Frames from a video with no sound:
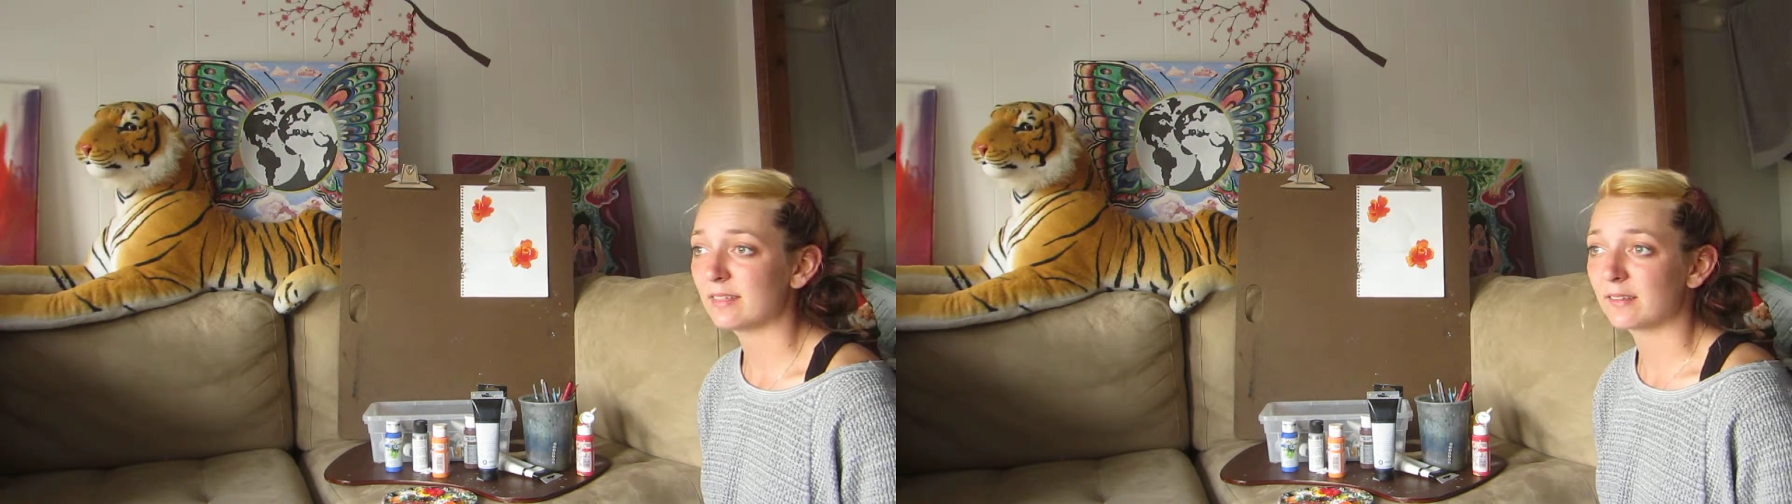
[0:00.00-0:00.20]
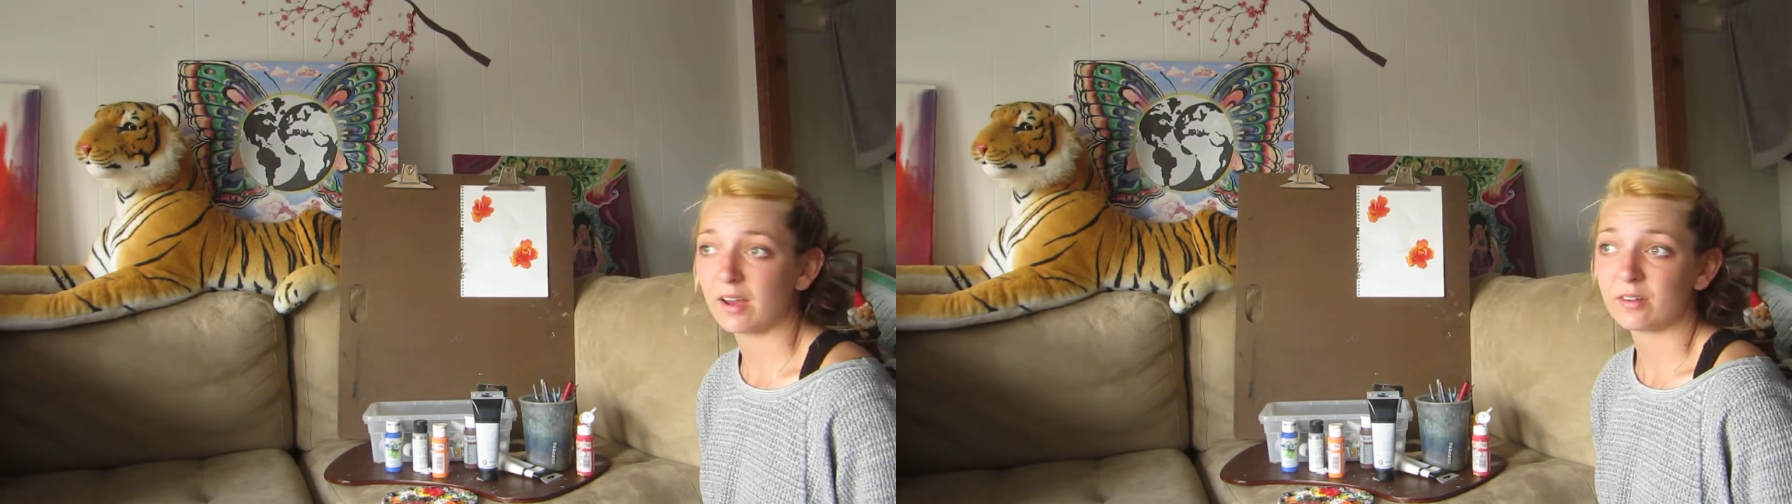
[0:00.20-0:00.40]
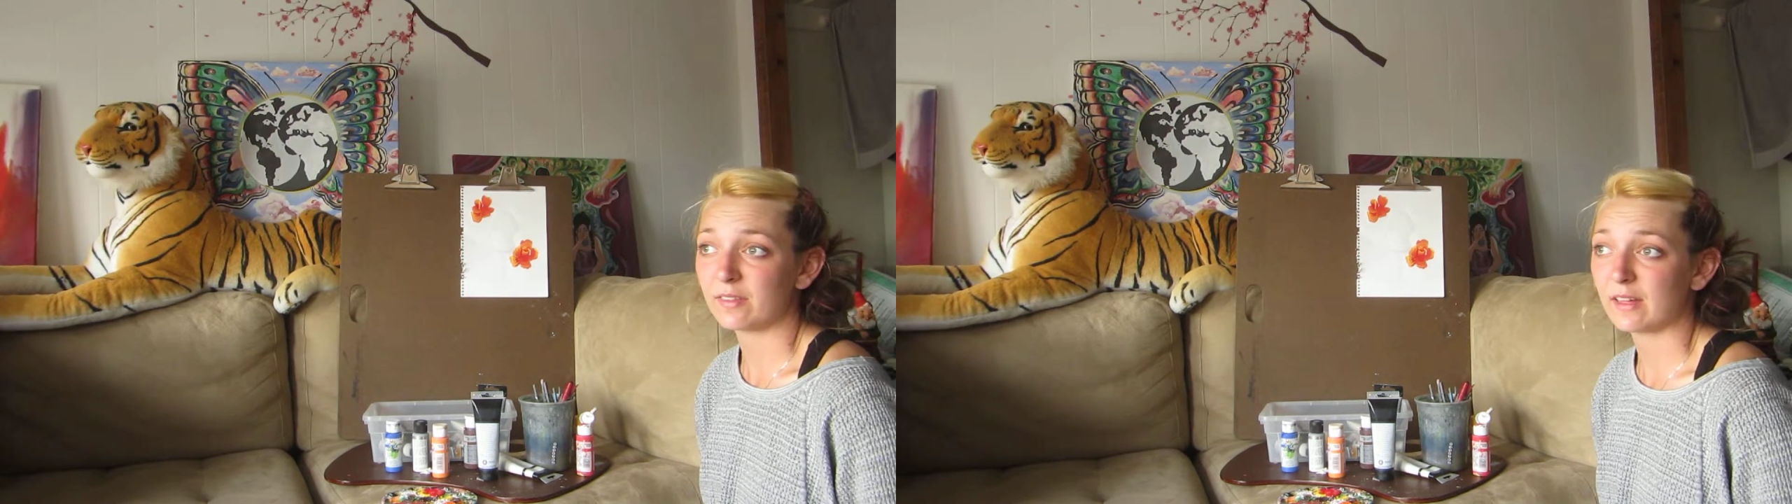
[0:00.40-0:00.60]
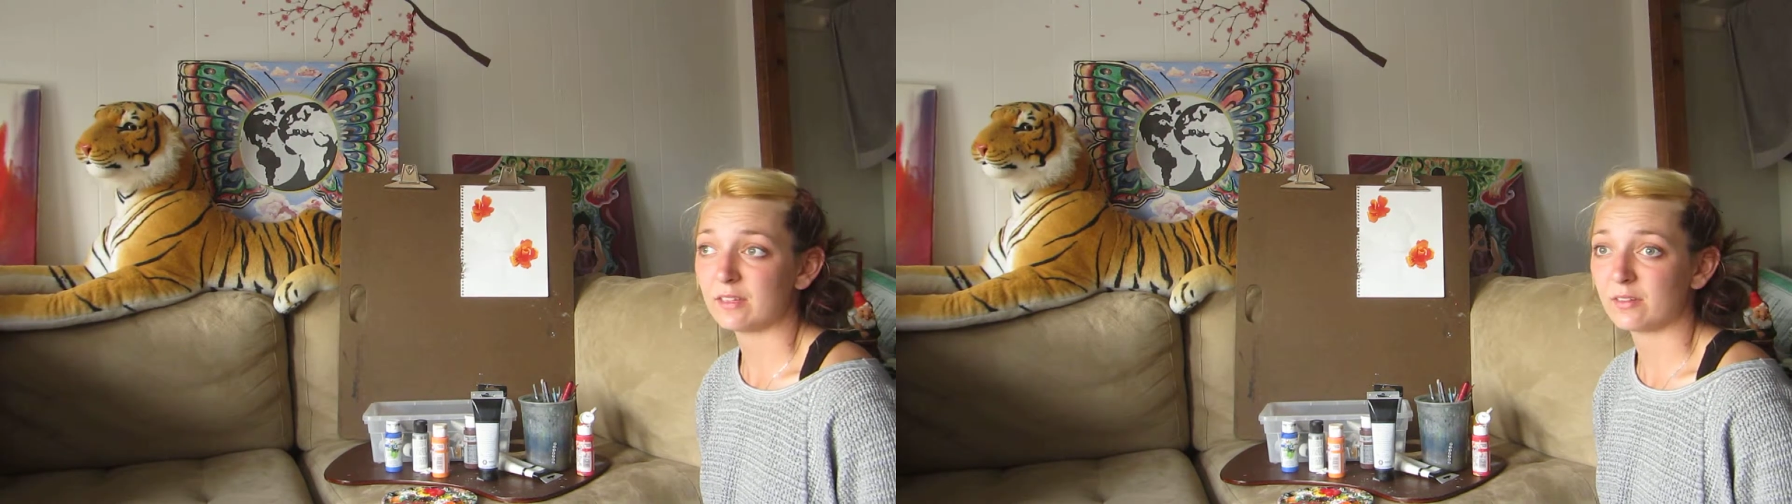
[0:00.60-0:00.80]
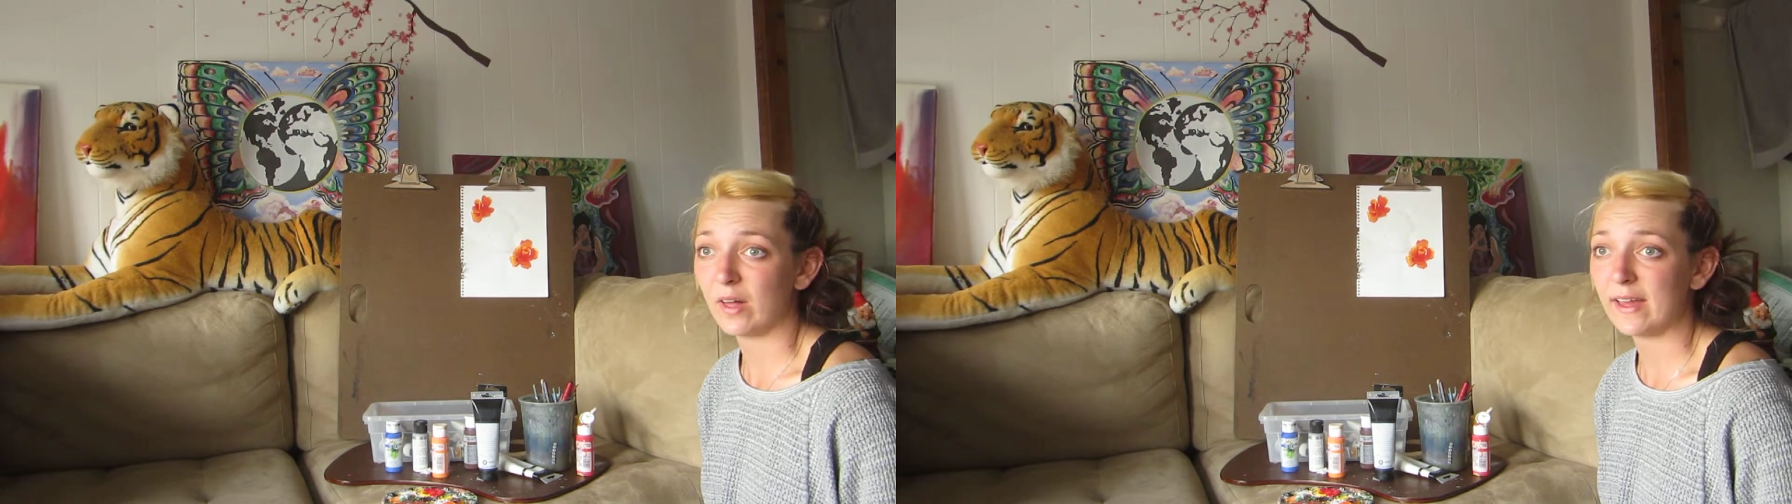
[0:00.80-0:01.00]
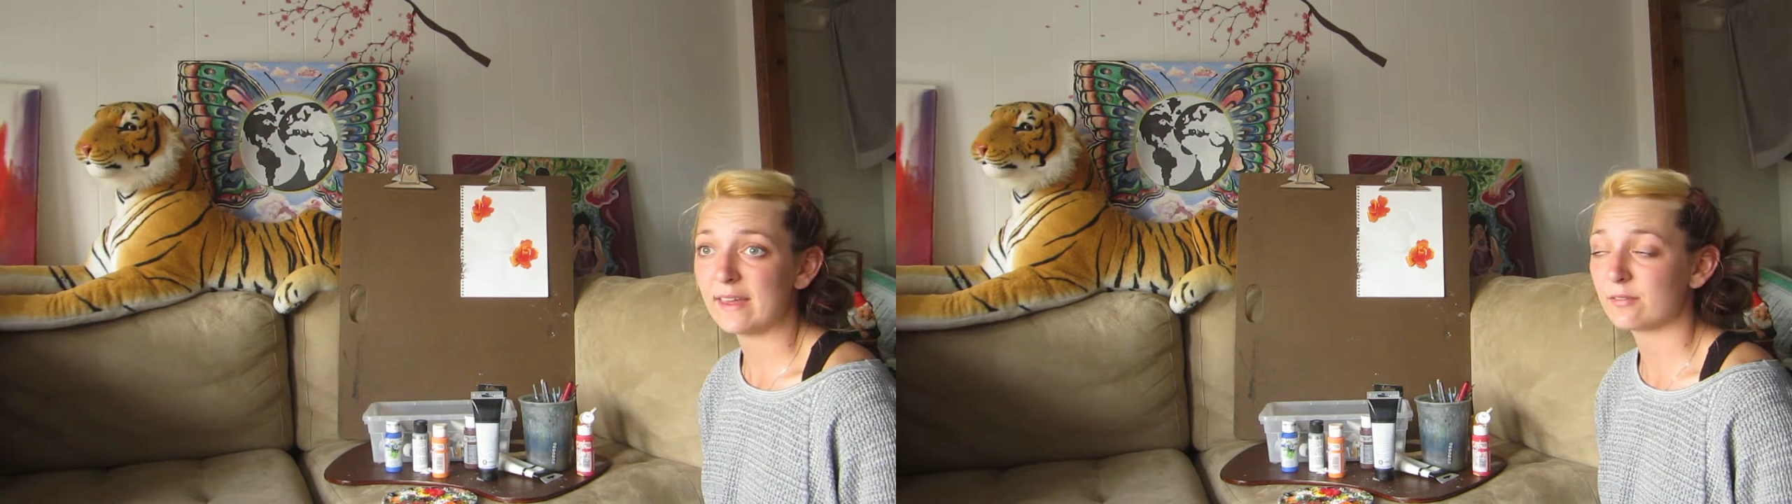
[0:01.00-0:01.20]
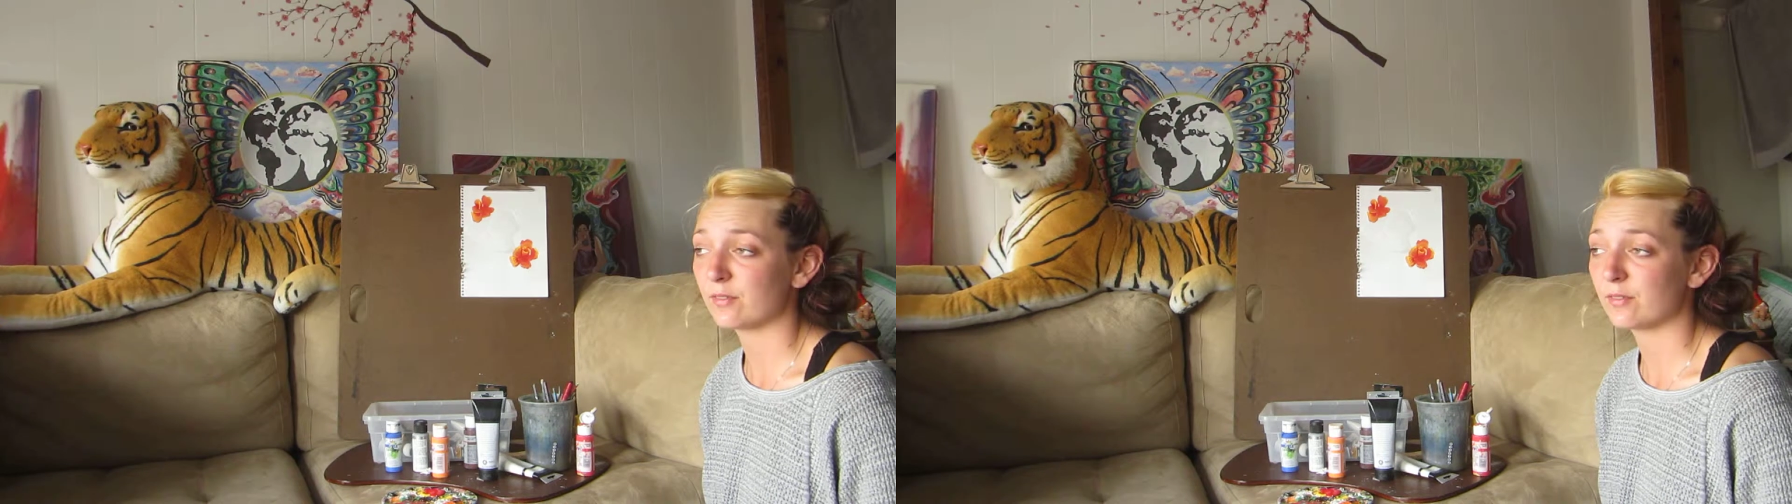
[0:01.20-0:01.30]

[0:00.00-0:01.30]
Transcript: color that you like